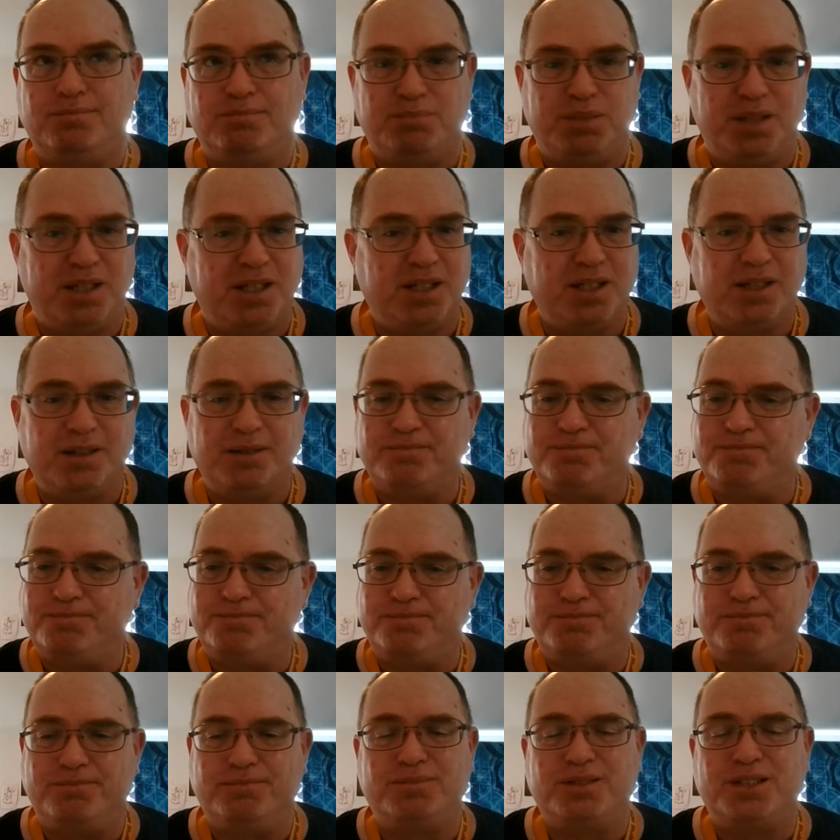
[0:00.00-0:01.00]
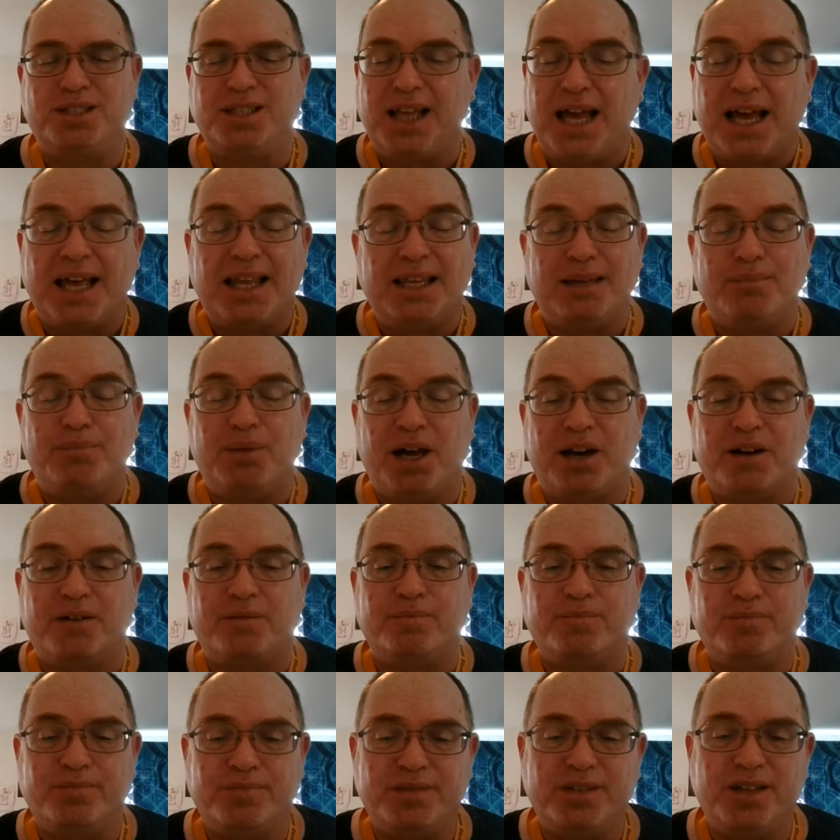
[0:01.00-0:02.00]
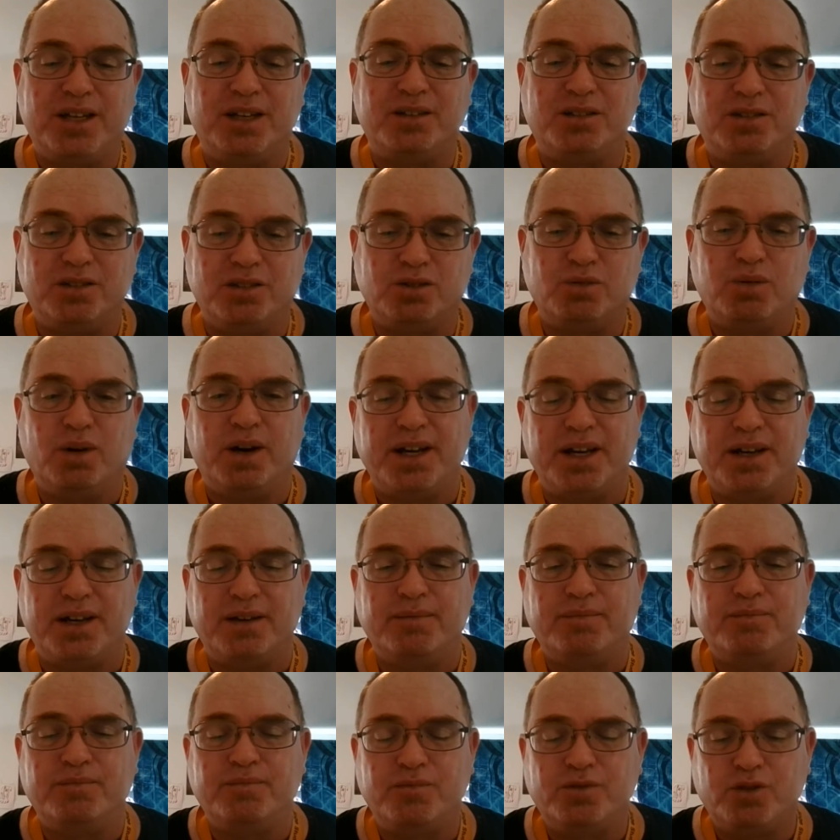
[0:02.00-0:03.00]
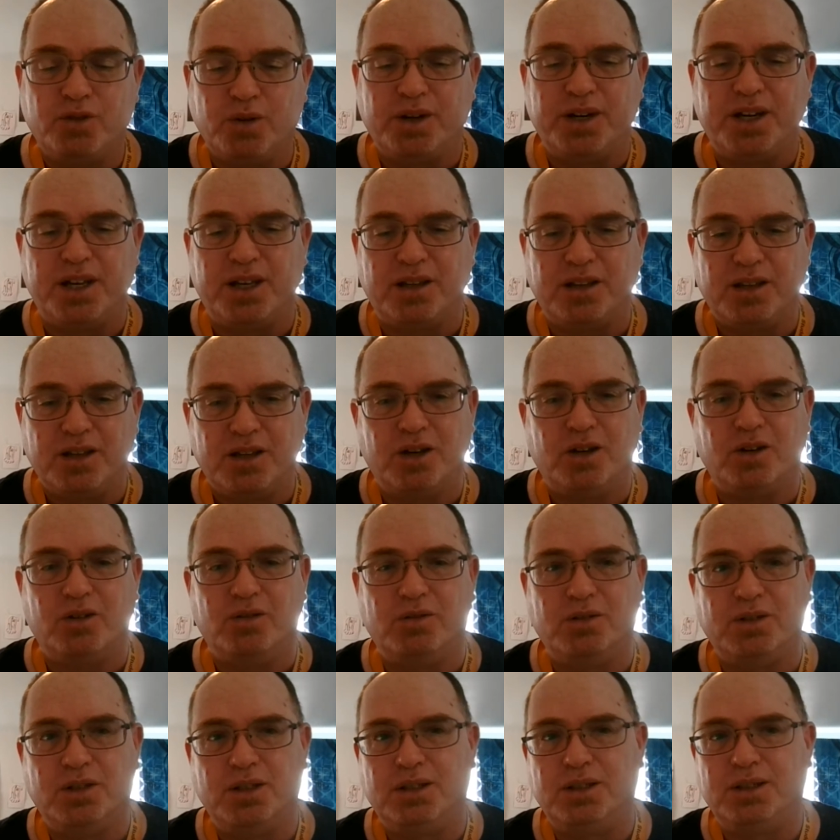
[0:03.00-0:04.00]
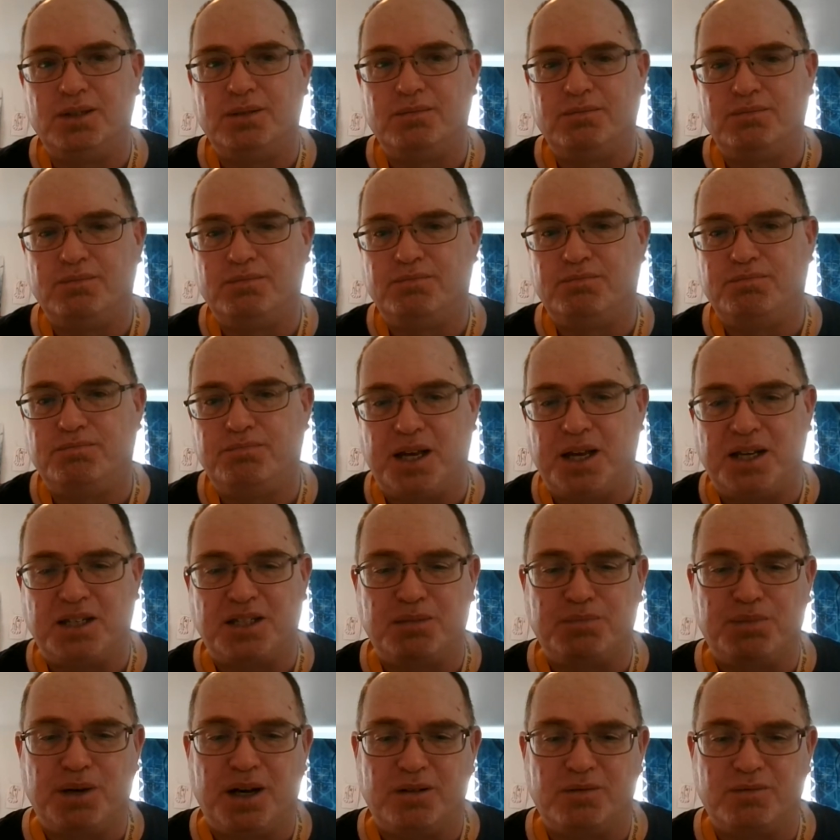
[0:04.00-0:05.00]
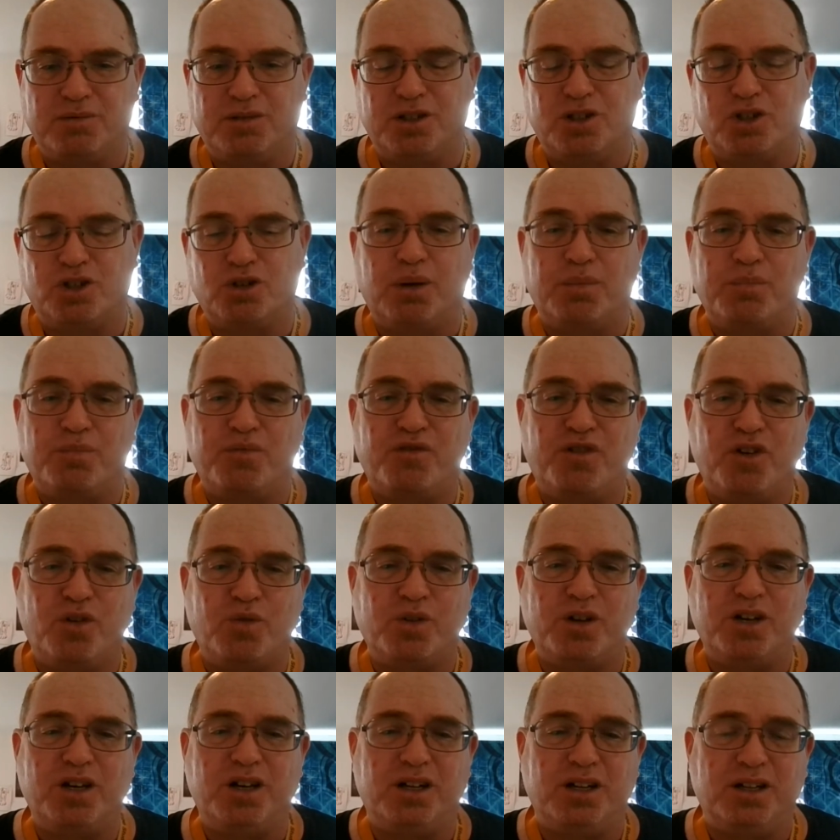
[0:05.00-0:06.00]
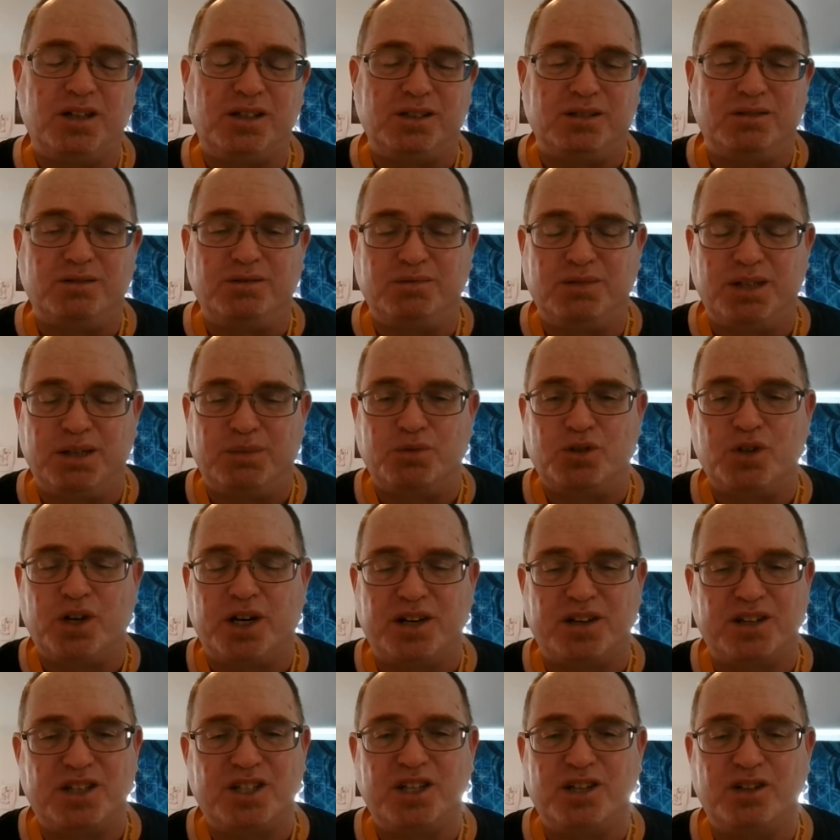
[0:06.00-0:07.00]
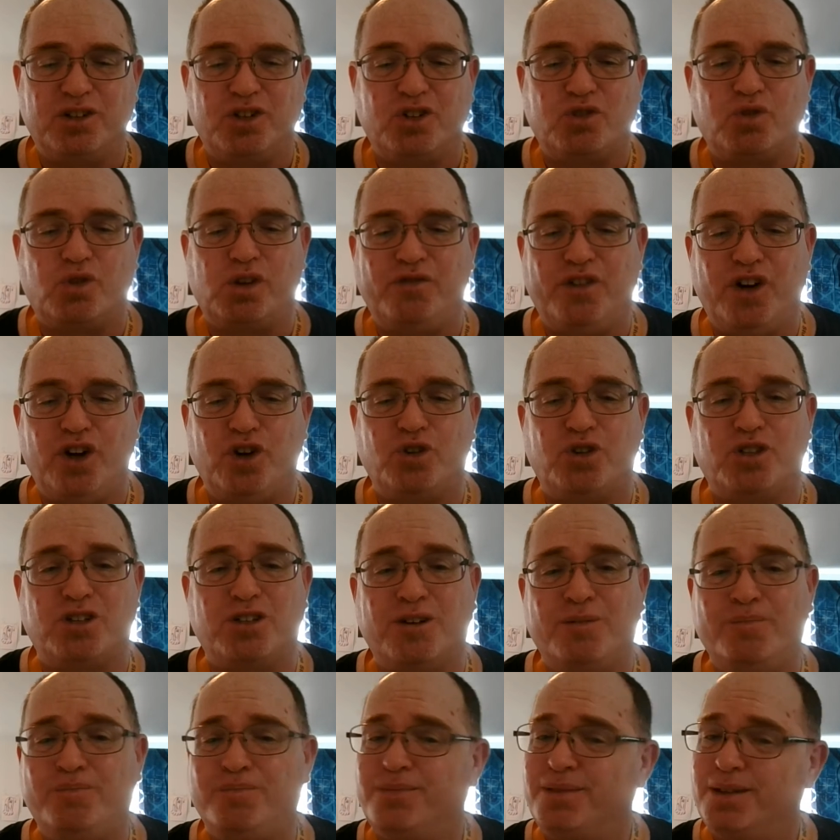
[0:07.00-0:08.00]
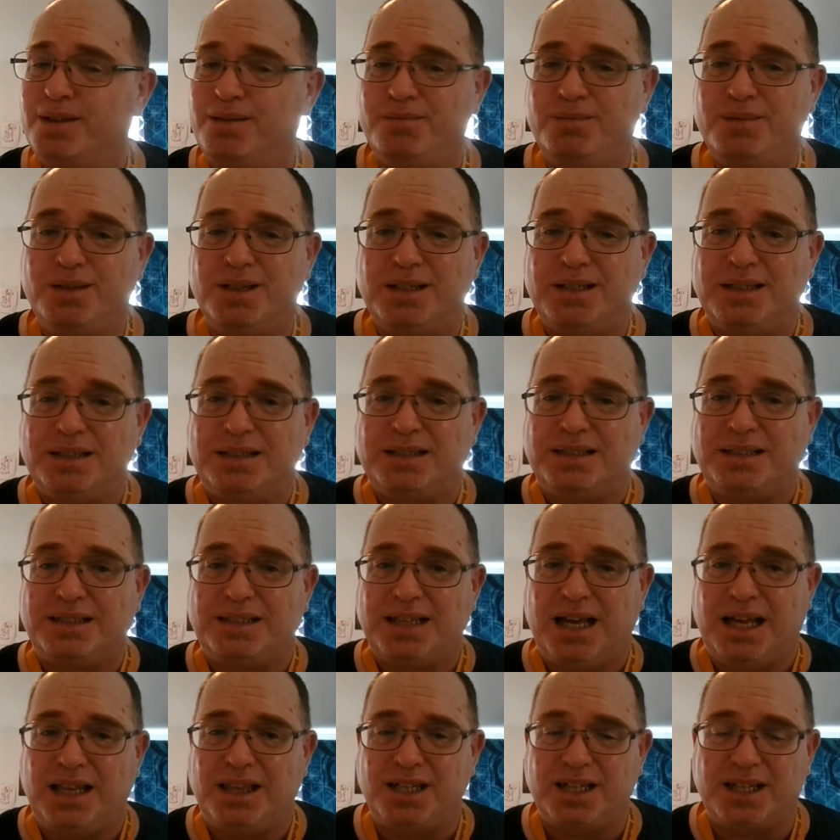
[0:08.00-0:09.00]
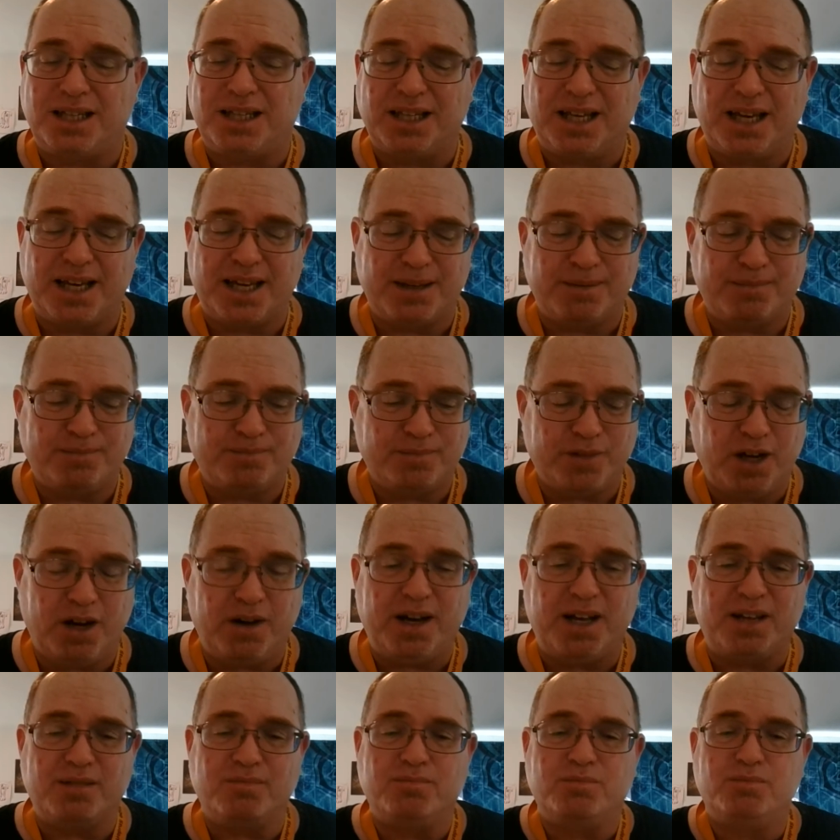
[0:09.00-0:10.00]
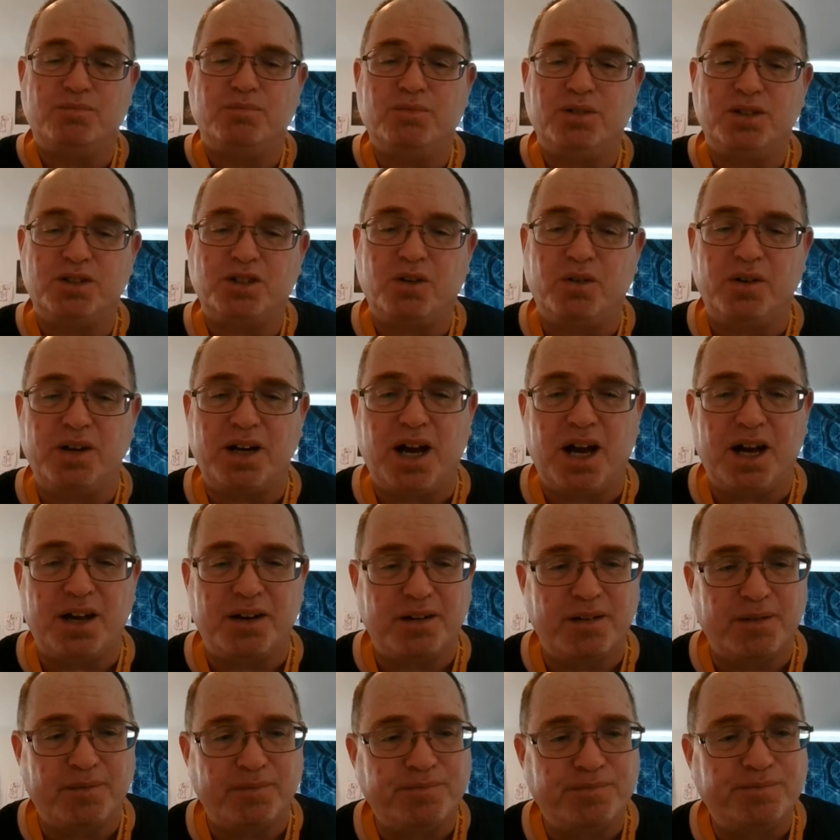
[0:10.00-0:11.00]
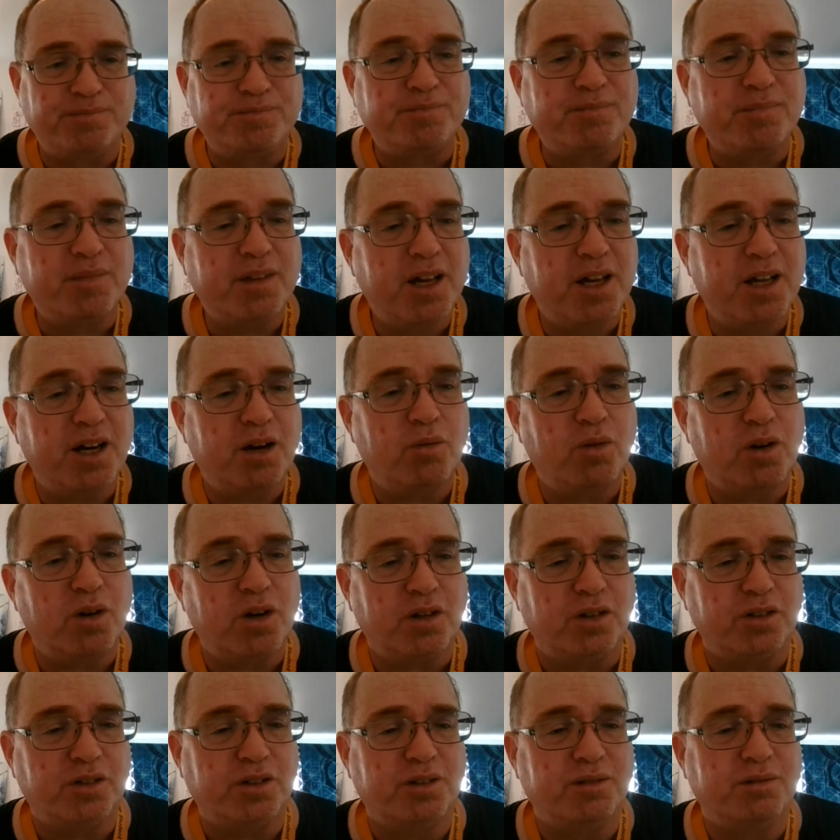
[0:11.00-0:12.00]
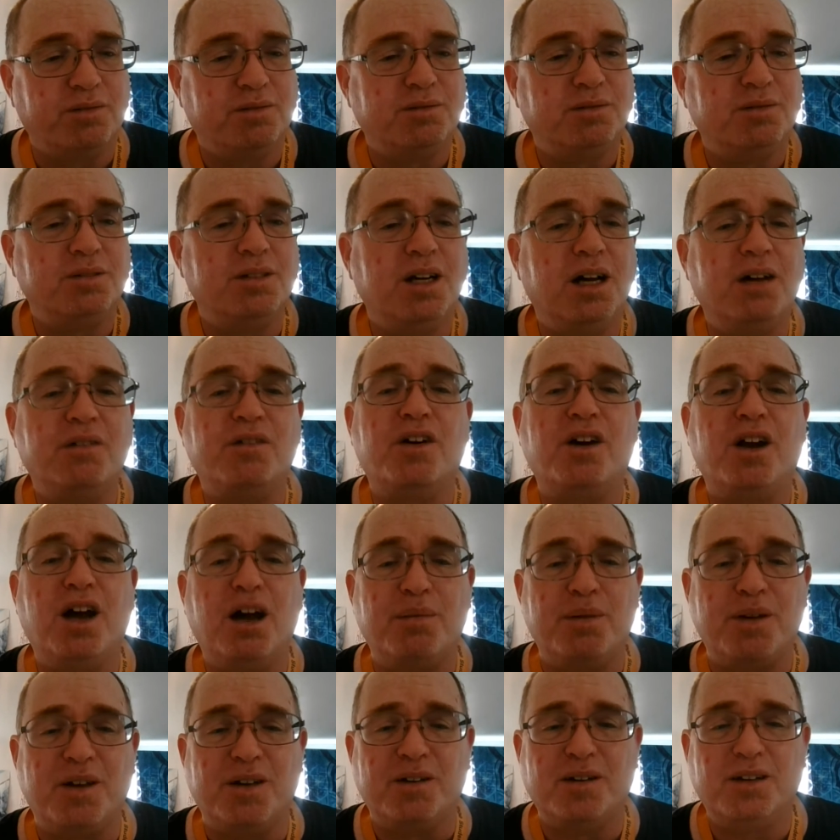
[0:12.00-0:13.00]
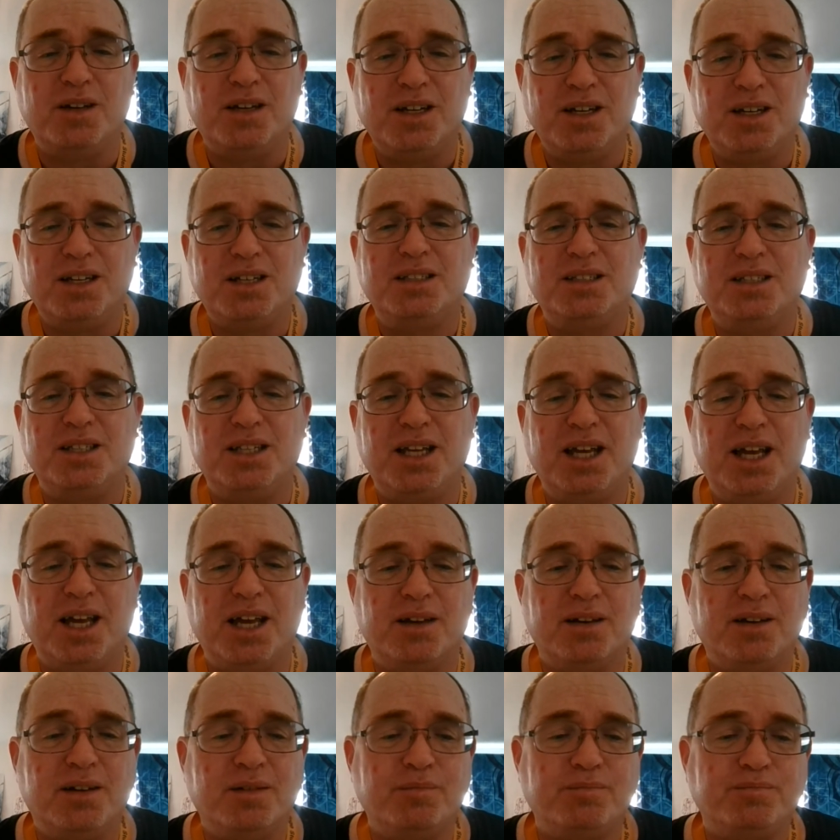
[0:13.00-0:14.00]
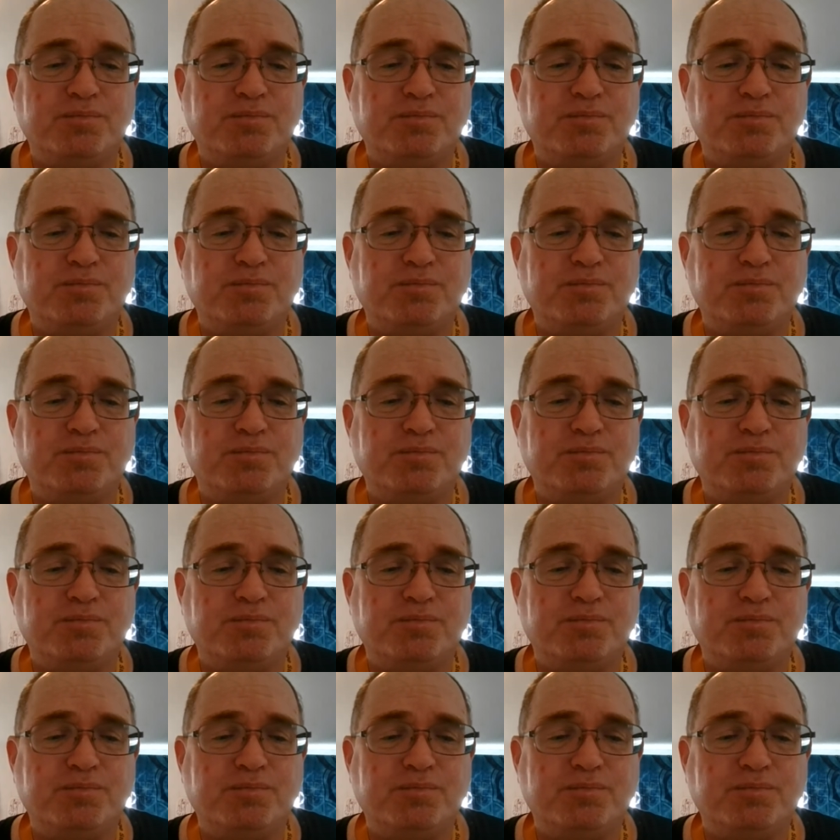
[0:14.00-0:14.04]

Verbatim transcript: be slightly better than 2020, though, based upon the Trump phone call and him trying to steal votes, not looking like it. All right, what's going on in our world of our hobby today?